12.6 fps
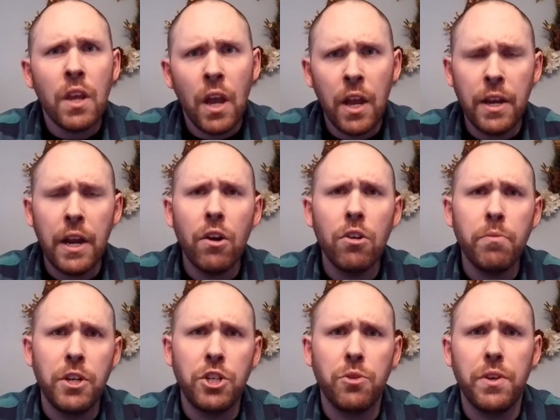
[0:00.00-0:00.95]
I narrowed
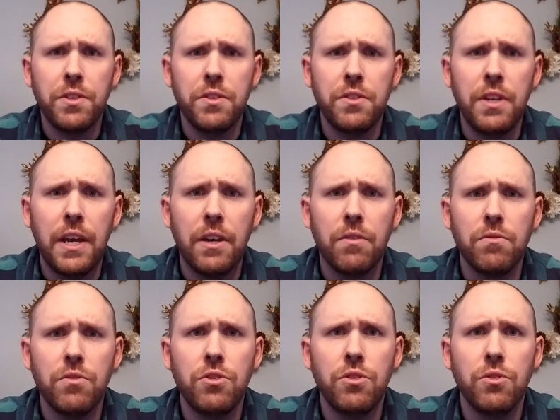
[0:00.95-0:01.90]
my choices down
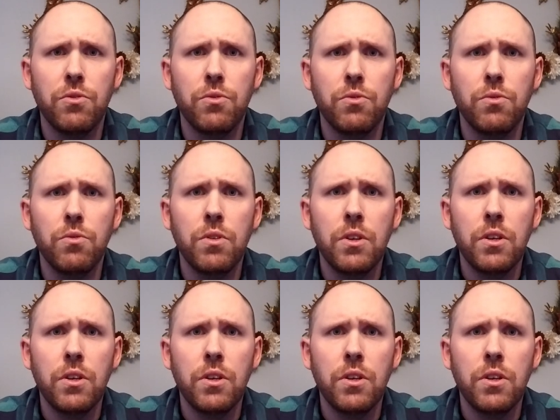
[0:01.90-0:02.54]
to